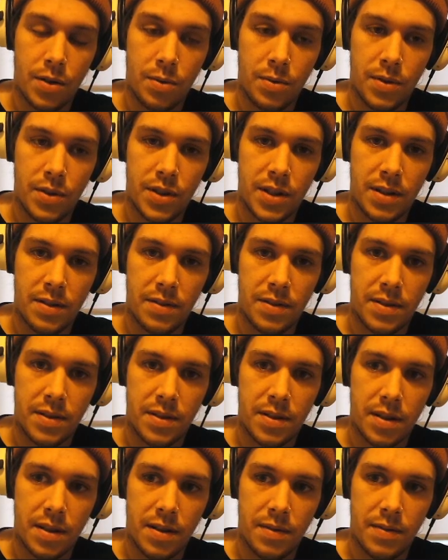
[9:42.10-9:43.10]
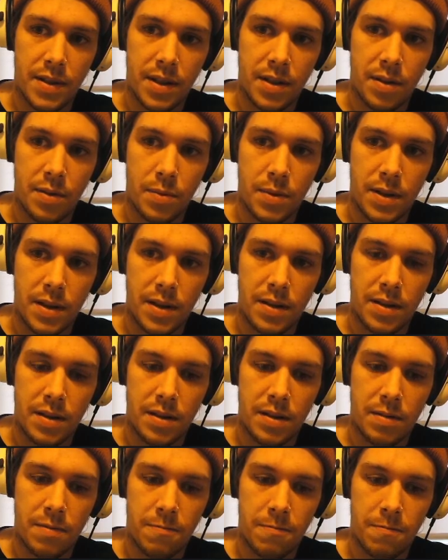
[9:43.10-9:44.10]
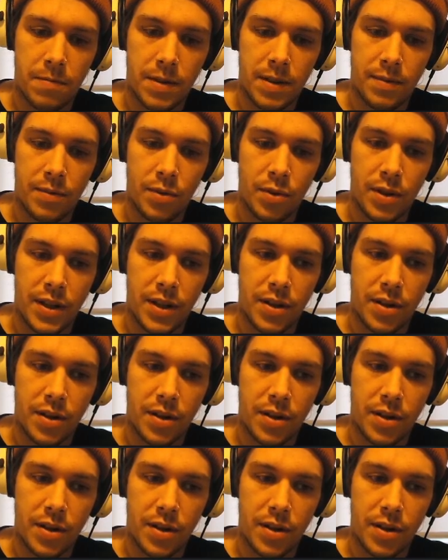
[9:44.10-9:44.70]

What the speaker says: want the Shatter the Sky if they go wider? I haven't got